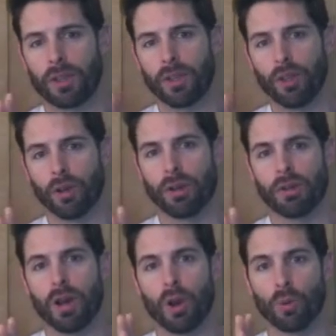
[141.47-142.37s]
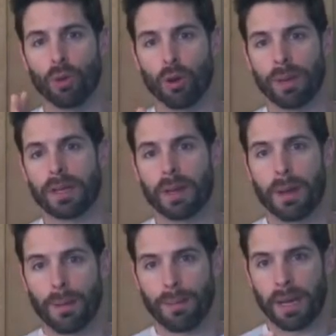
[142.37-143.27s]
your aerobic
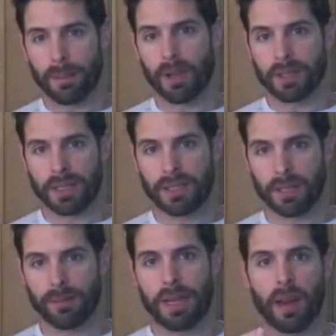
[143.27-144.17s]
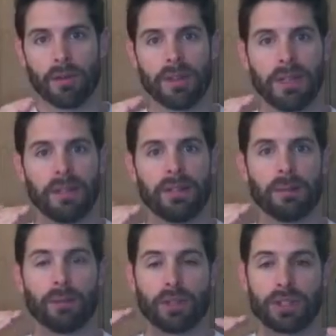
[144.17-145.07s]
metabolic system. Now, the
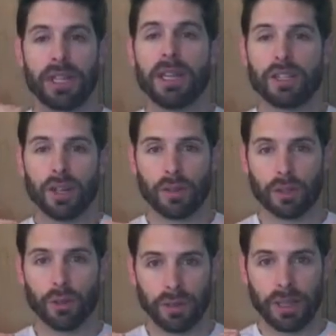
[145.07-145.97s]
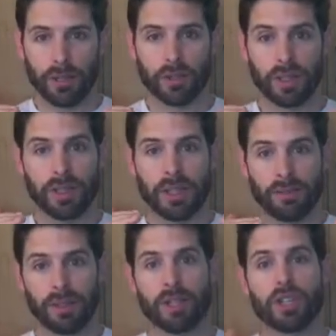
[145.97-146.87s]
percentage of your total energy
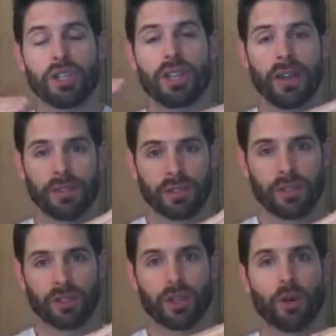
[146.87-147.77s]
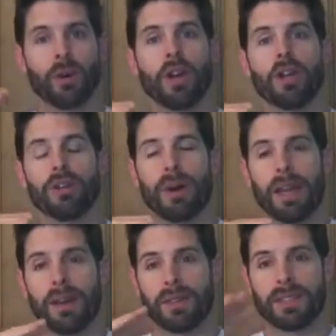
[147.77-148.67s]
definitely shifts. So you might
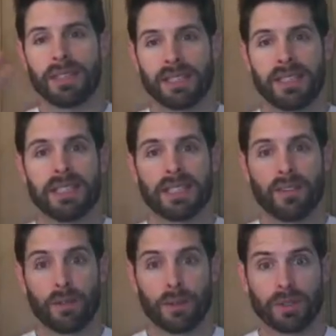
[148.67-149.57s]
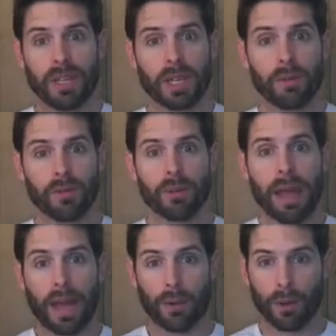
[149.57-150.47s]
have a 60, 70% coming from
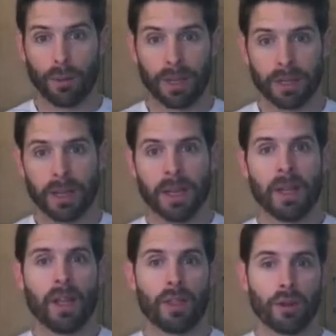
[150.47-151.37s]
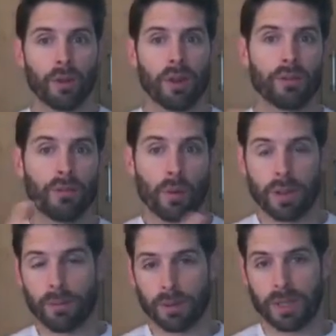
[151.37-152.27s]
anaerobic, 30 or
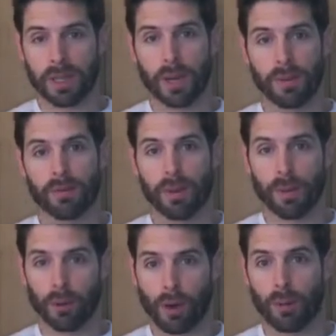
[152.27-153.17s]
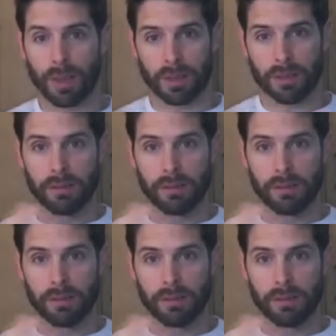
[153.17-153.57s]
40% coming from aerobic,